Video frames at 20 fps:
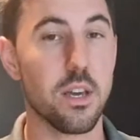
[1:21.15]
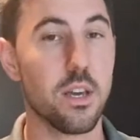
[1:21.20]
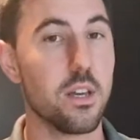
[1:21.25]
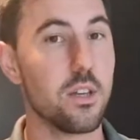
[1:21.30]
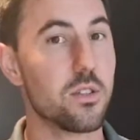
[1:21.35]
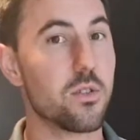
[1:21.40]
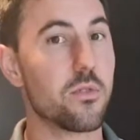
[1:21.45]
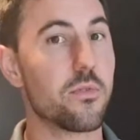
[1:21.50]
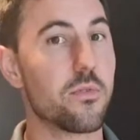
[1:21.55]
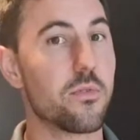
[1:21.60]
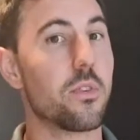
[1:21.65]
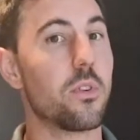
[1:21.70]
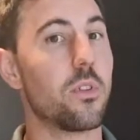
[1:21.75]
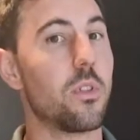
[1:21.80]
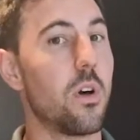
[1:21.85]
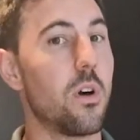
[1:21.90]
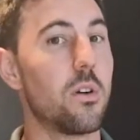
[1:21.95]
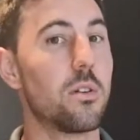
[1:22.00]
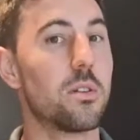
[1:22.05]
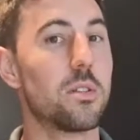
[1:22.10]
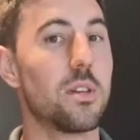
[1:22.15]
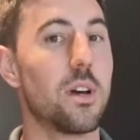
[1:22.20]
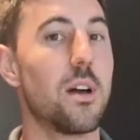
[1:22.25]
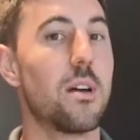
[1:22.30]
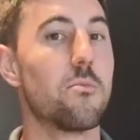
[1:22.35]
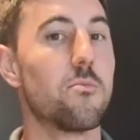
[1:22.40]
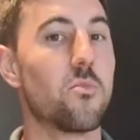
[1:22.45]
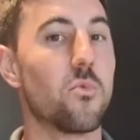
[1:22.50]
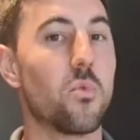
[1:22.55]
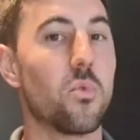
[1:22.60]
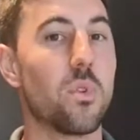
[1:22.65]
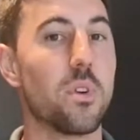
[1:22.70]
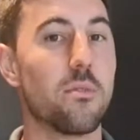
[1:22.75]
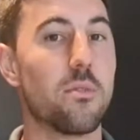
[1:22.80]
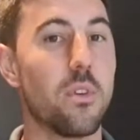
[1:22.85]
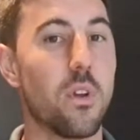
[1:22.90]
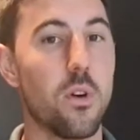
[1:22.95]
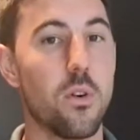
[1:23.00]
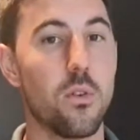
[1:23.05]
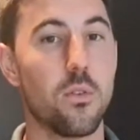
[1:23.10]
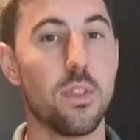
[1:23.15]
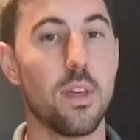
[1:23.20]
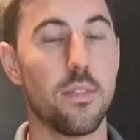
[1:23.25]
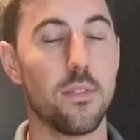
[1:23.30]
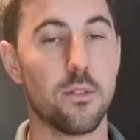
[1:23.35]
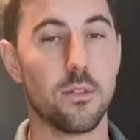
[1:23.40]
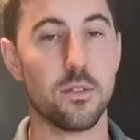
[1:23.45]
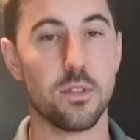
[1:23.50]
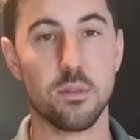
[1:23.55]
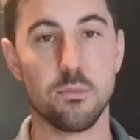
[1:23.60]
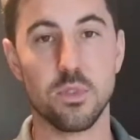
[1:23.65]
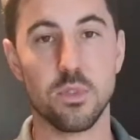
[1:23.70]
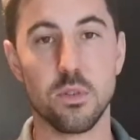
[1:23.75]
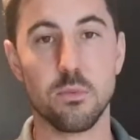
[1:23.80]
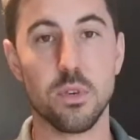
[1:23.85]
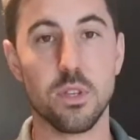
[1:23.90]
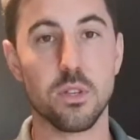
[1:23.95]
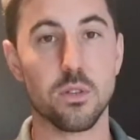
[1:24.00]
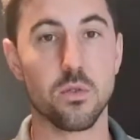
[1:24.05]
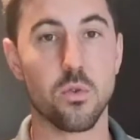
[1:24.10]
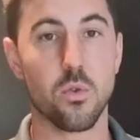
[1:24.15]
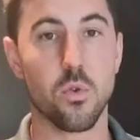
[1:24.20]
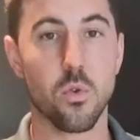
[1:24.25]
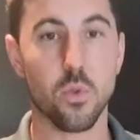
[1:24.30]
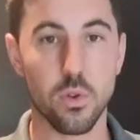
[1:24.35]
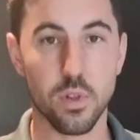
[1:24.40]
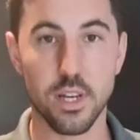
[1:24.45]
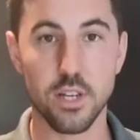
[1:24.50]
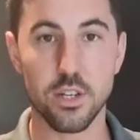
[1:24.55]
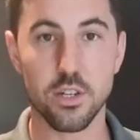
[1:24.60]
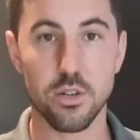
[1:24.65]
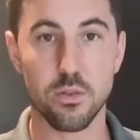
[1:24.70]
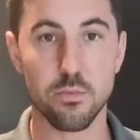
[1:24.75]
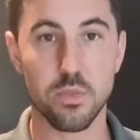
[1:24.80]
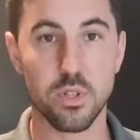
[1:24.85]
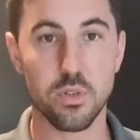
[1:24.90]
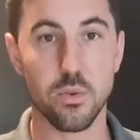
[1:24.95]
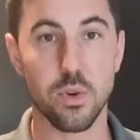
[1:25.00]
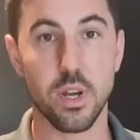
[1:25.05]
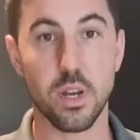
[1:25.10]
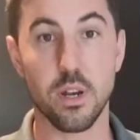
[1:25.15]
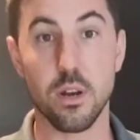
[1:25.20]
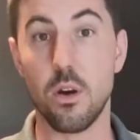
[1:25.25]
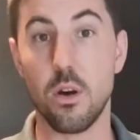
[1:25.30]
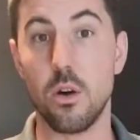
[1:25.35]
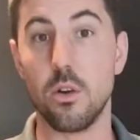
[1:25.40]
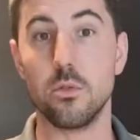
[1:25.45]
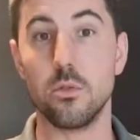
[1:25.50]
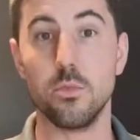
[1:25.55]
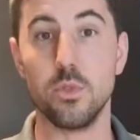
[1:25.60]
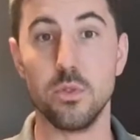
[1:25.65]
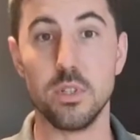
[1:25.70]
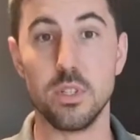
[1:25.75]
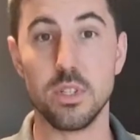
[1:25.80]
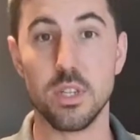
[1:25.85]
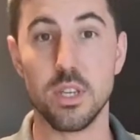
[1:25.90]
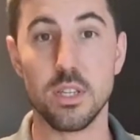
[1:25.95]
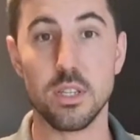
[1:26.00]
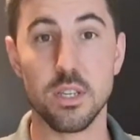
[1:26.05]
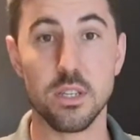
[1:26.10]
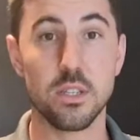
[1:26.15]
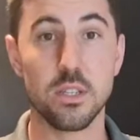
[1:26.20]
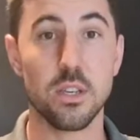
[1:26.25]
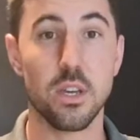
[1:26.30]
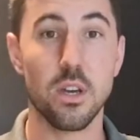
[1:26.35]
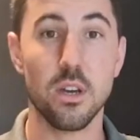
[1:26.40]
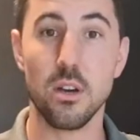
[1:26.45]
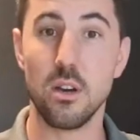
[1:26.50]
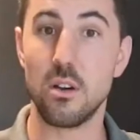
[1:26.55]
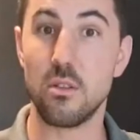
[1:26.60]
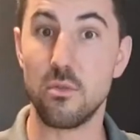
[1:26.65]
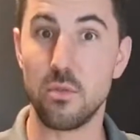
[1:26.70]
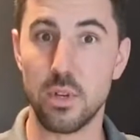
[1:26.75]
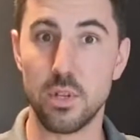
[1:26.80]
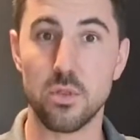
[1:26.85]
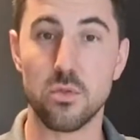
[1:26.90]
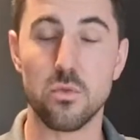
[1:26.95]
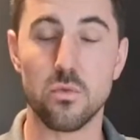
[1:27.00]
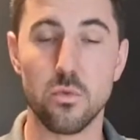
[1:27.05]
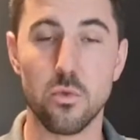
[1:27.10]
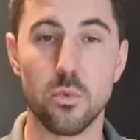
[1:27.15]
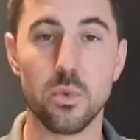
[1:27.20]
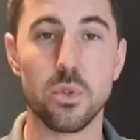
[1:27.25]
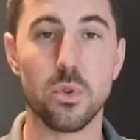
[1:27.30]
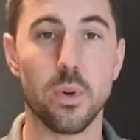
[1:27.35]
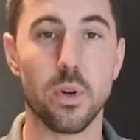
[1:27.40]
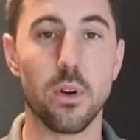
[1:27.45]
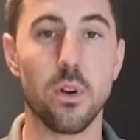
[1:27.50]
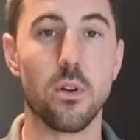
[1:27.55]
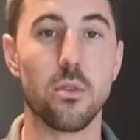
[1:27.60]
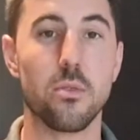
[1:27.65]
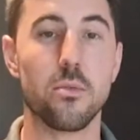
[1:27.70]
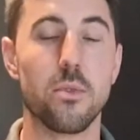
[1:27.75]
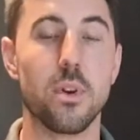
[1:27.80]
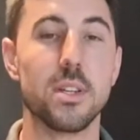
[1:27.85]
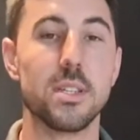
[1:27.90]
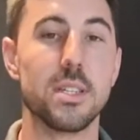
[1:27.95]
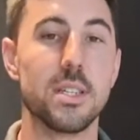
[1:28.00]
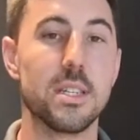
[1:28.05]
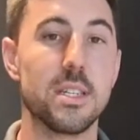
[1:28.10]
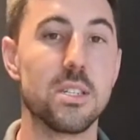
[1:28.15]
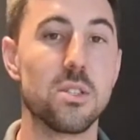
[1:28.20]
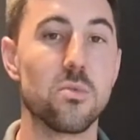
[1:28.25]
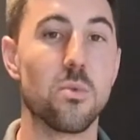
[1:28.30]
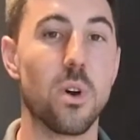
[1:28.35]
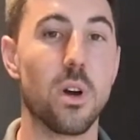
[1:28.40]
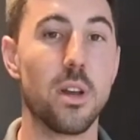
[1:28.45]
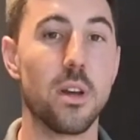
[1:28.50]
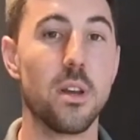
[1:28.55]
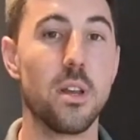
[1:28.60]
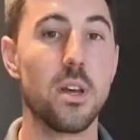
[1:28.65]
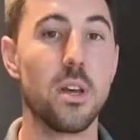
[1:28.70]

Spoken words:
So for a long time, we've known that there seems to be this correlation between autoimmune diseases, of which rheumatoid arthritis is one,